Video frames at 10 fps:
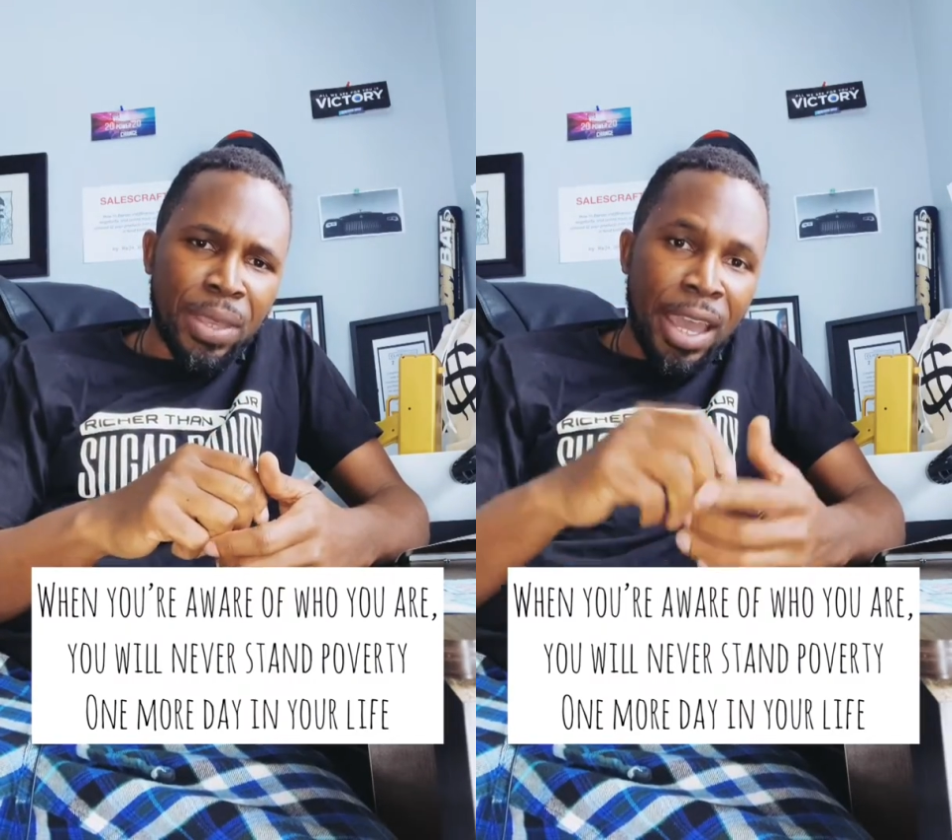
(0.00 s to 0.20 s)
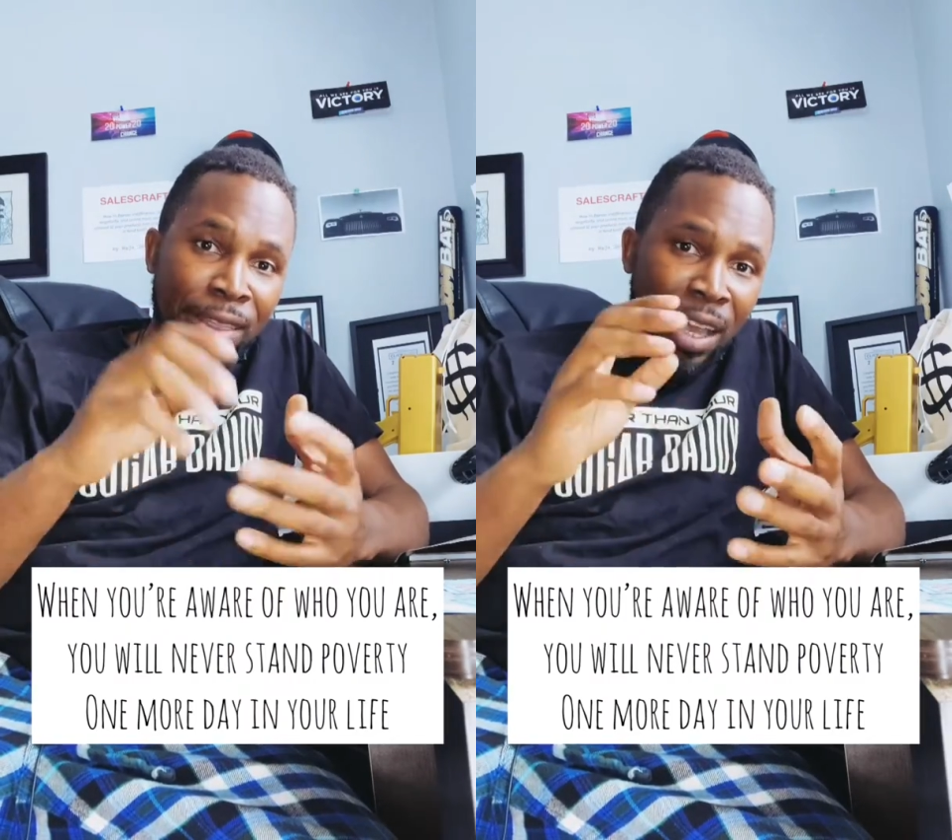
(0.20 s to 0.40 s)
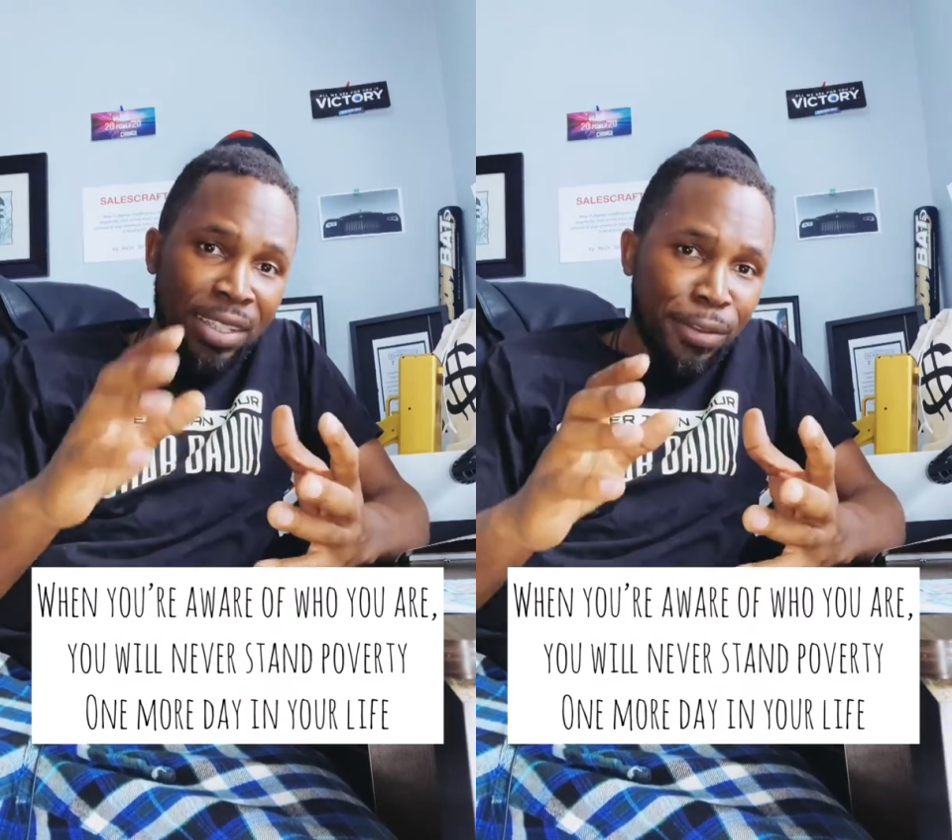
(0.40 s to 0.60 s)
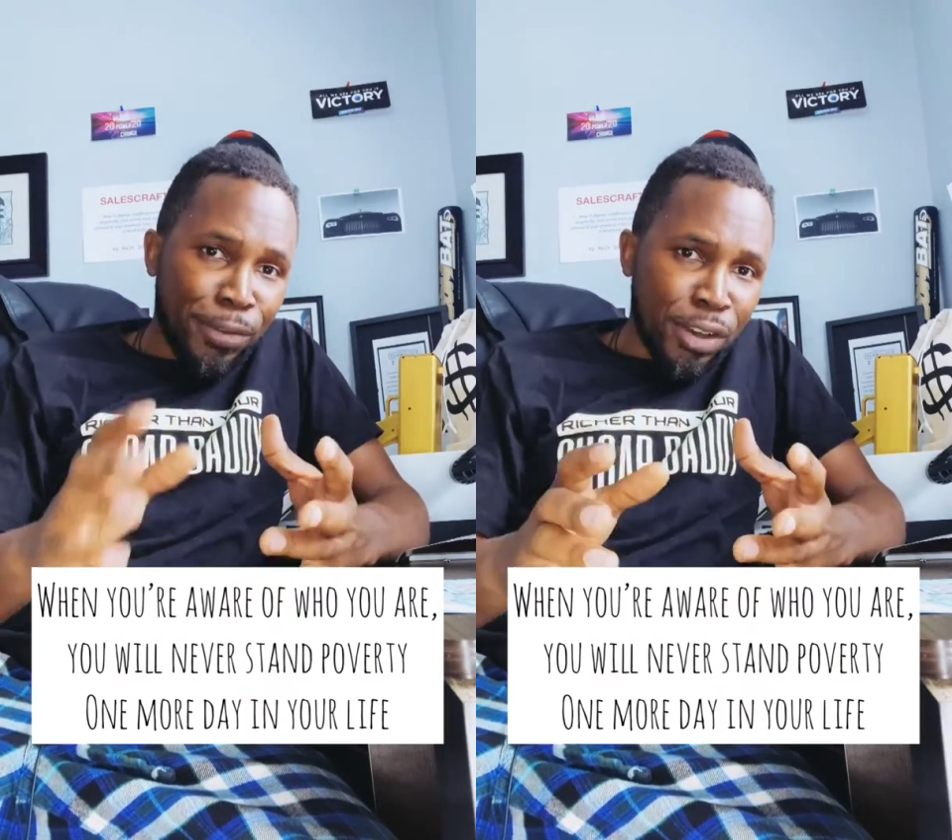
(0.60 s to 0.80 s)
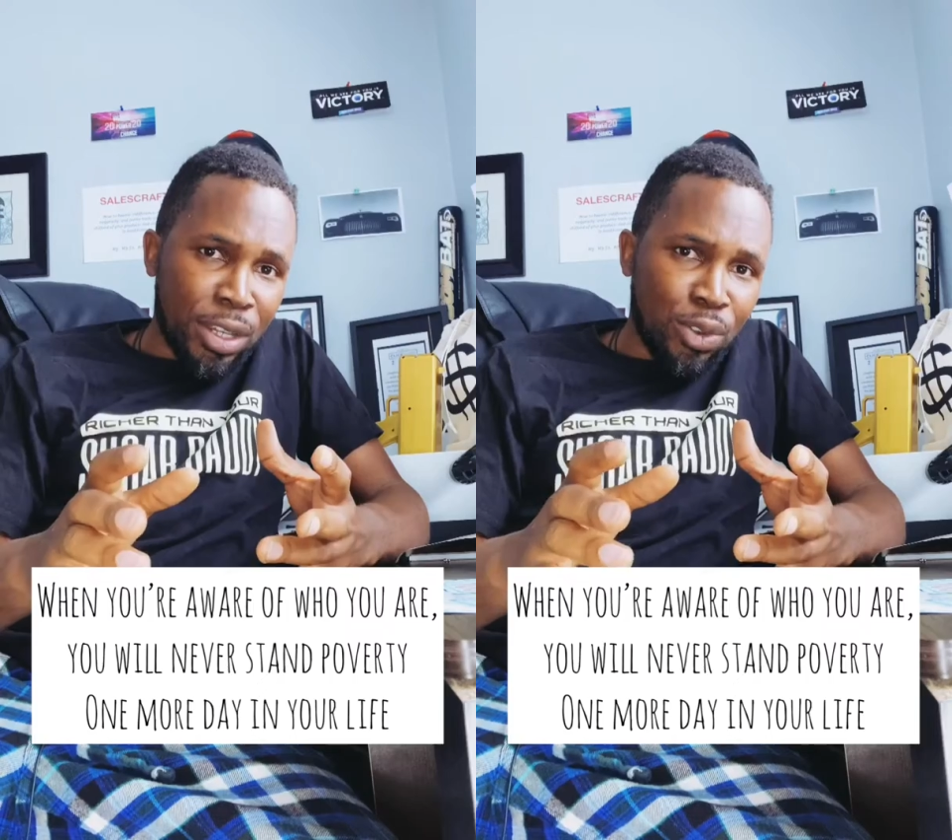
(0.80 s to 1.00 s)
And that's the
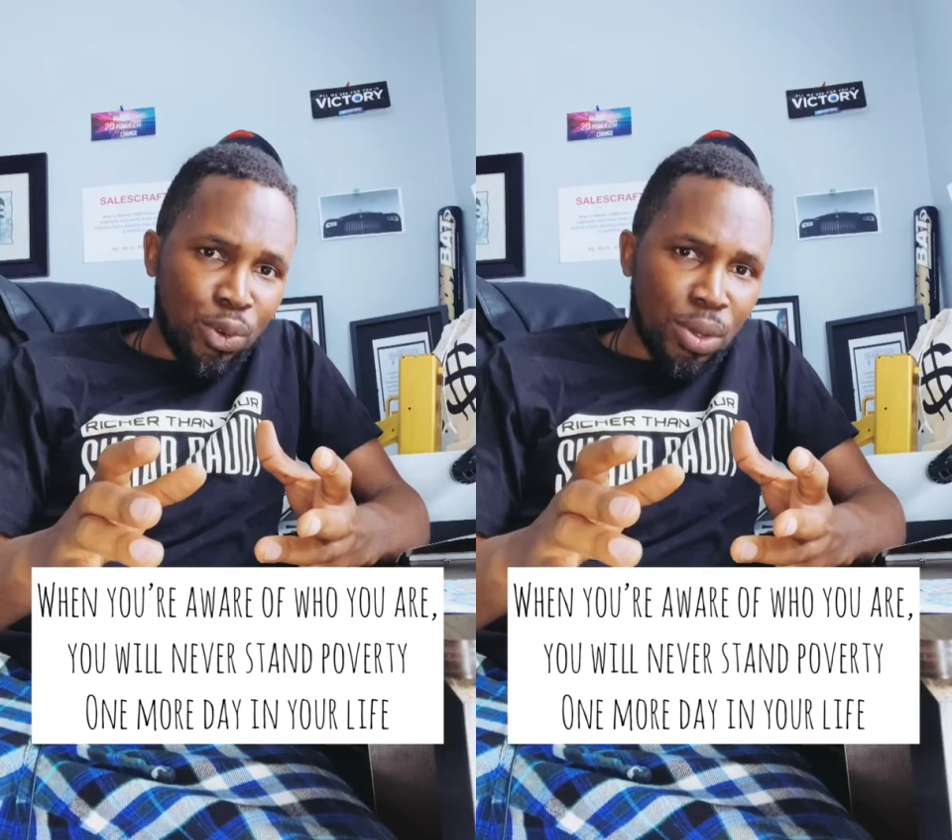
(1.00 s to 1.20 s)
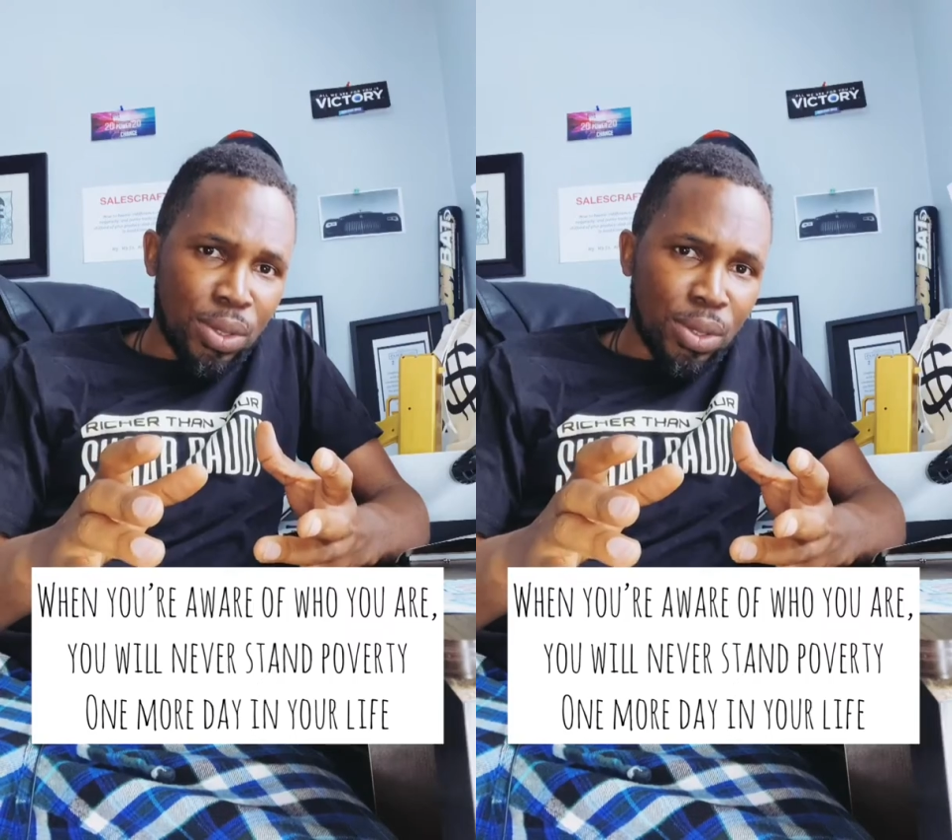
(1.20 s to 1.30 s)
fucking truth